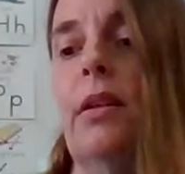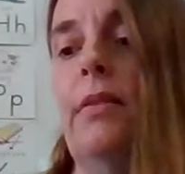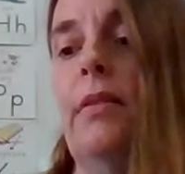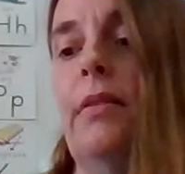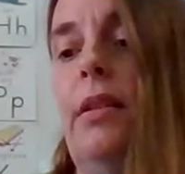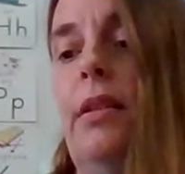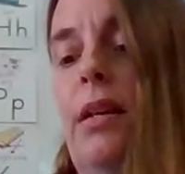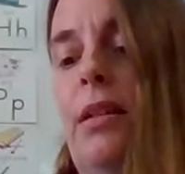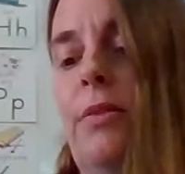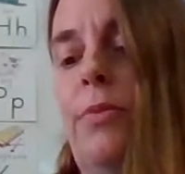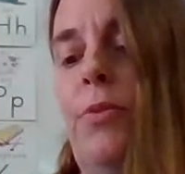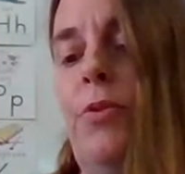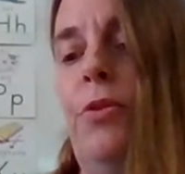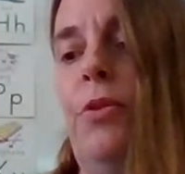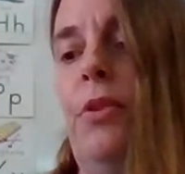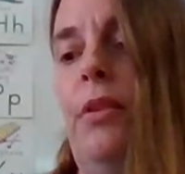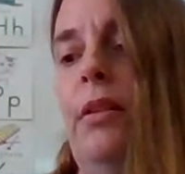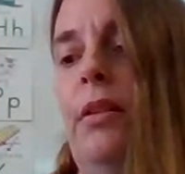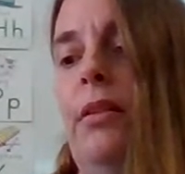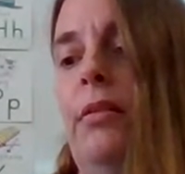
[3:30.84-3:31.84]
The next
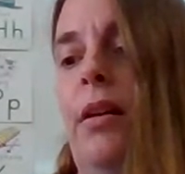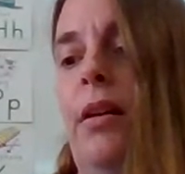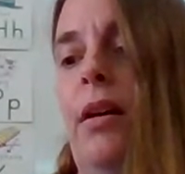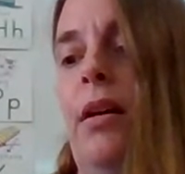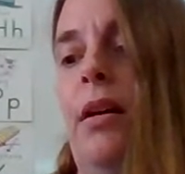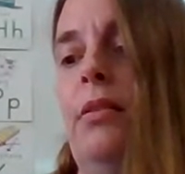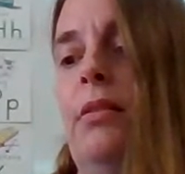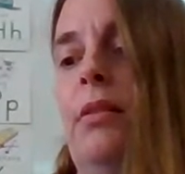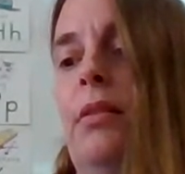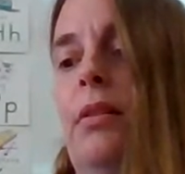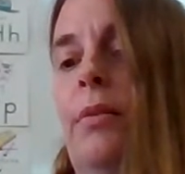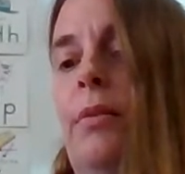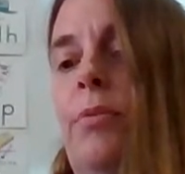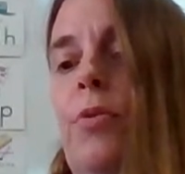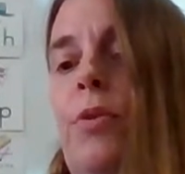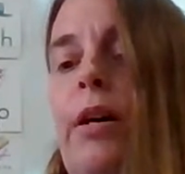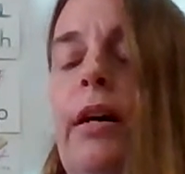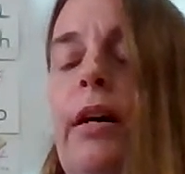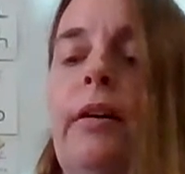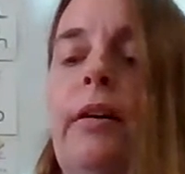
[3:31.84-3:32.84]
morning, they lined up
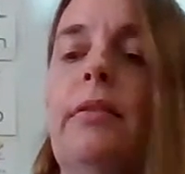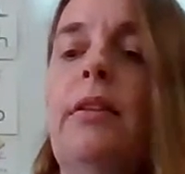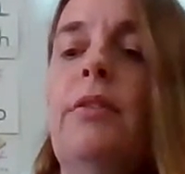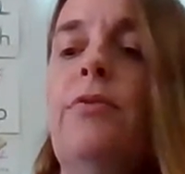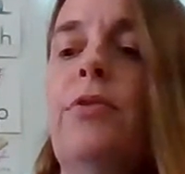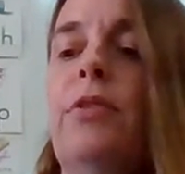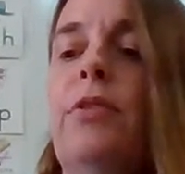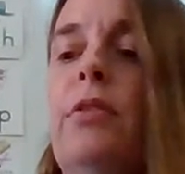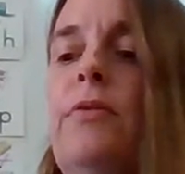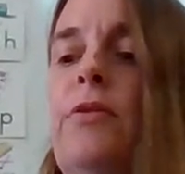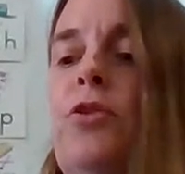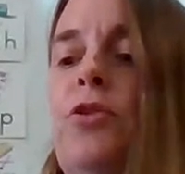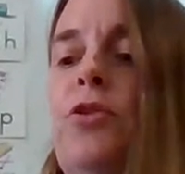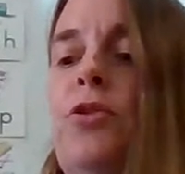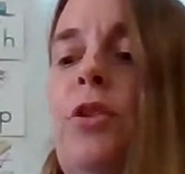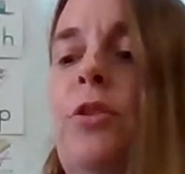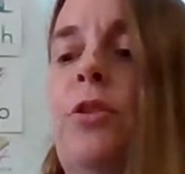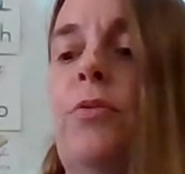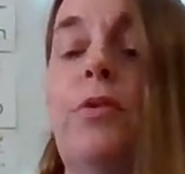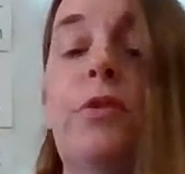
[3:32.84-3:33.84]
quietly in front of the
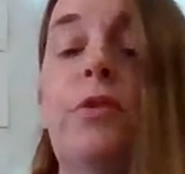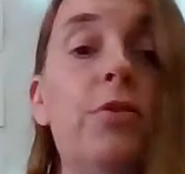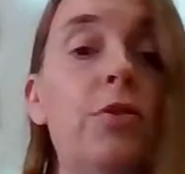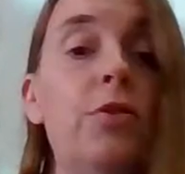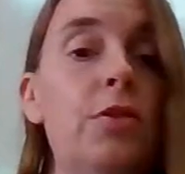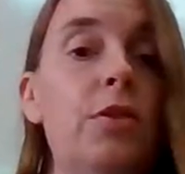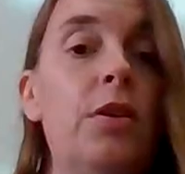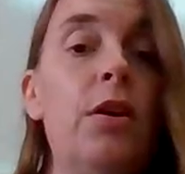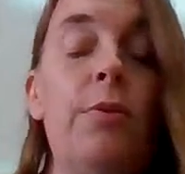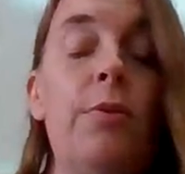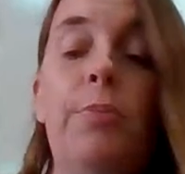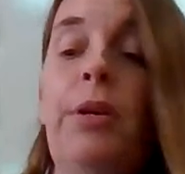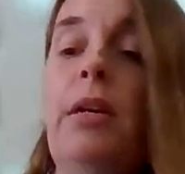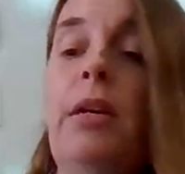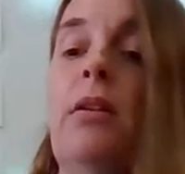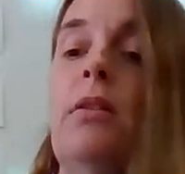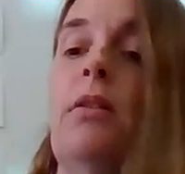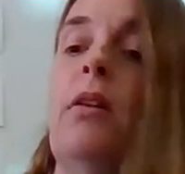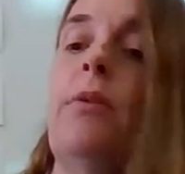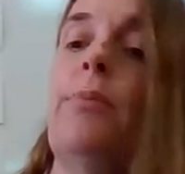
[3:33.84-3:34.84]
truck with no
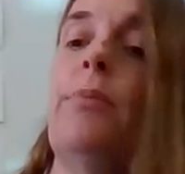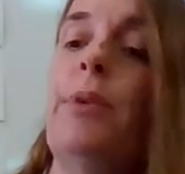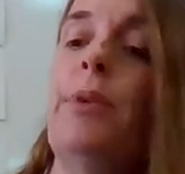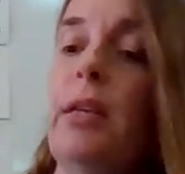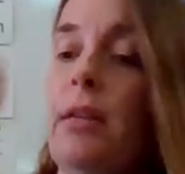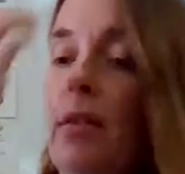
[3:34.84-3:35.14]
stomping, clomping,